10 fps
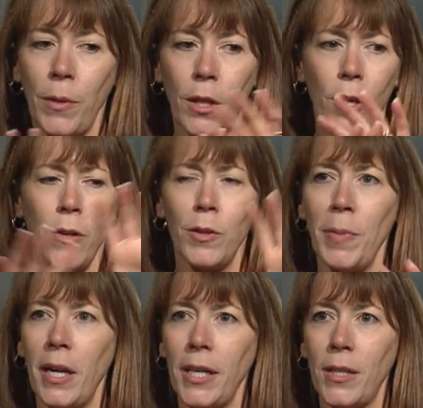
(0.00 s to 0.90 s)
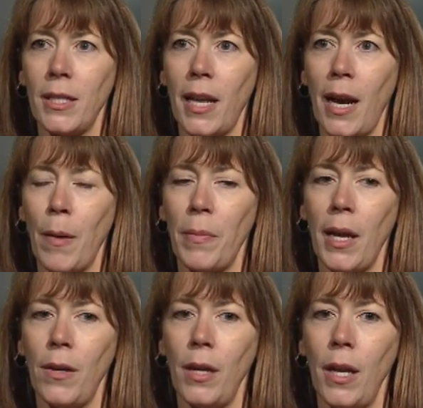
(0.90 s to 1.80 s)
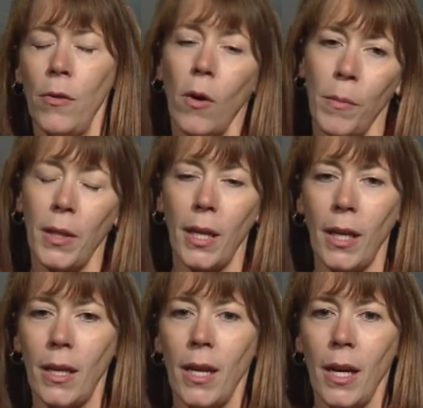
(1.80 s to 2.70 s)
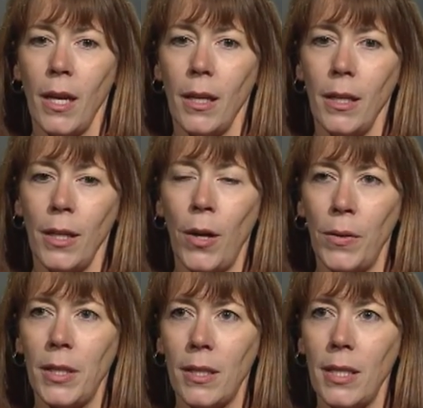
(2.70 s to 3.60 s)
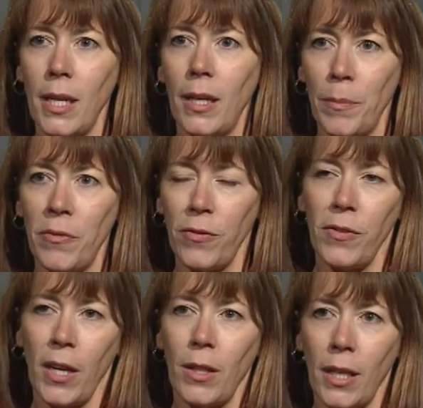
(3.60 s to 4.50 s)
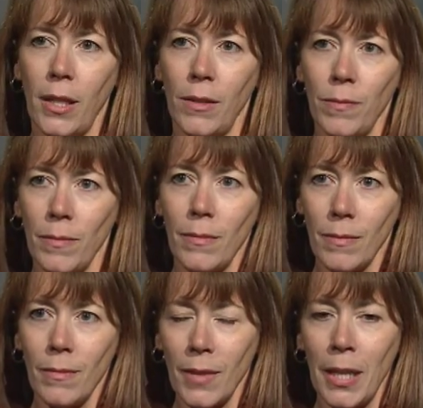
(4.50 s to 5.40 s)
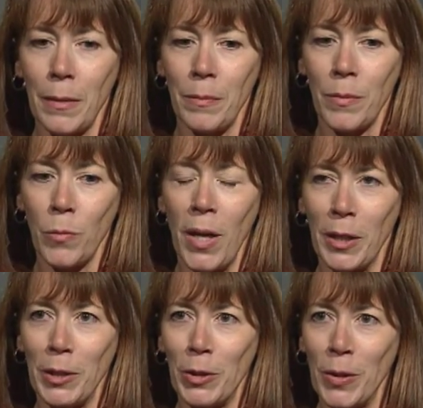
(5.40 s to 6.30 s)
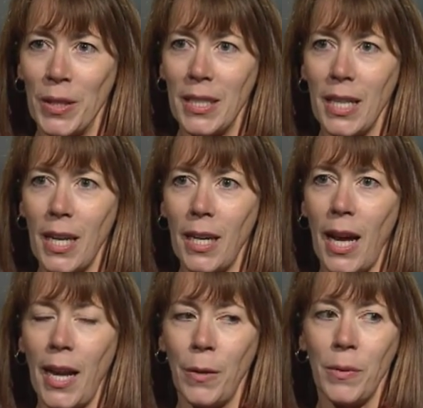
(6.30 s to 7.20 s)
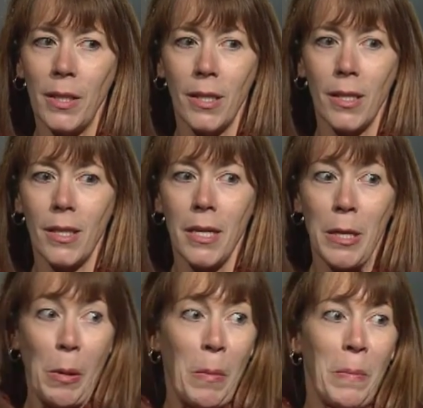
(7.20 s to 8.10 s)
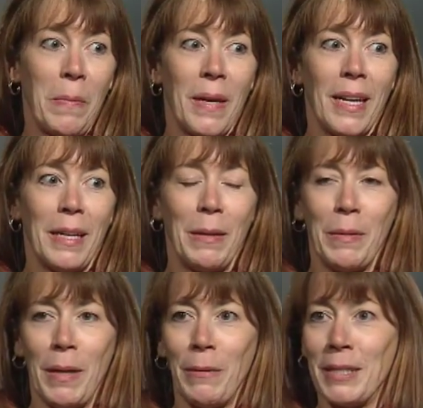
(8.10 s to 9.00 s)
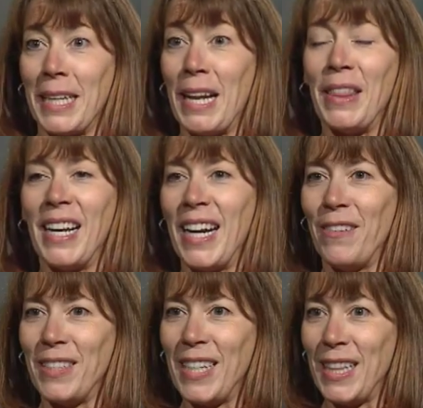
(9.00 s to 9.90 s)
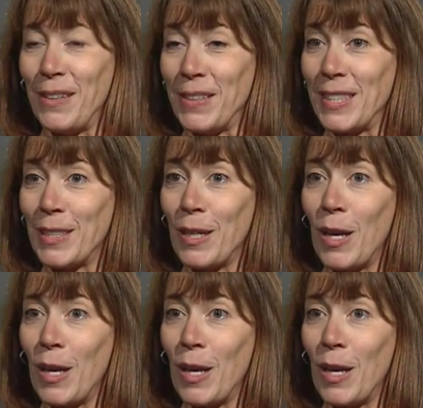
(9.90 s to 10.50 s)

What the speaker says: with huge barriers set up. And normally, you know, it's a scene, a fairly well-controlled scene, and it was like nothing I'd ever seen. There was